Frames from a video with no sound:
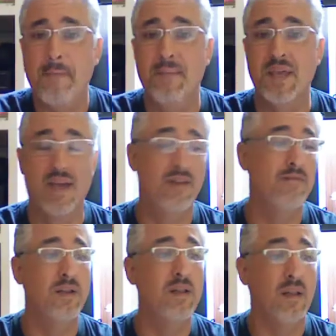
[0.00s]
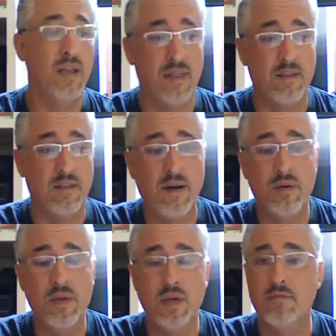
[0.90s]
Bienville, and the
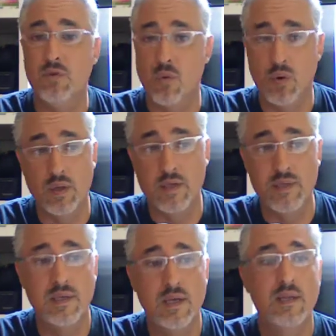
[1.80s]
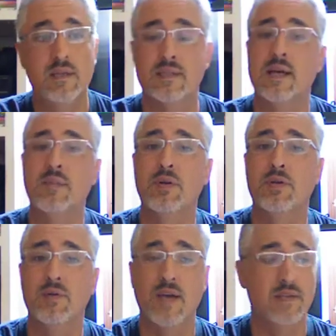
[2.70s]
Founding of New Orleans, December
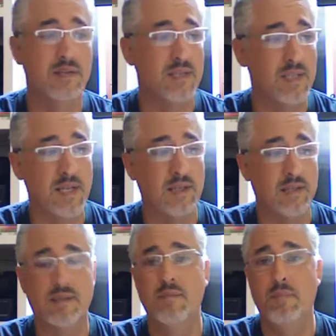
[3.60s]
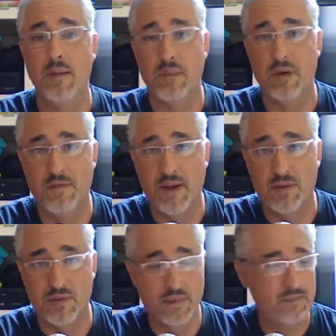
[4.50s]
2006, by Bud Faust.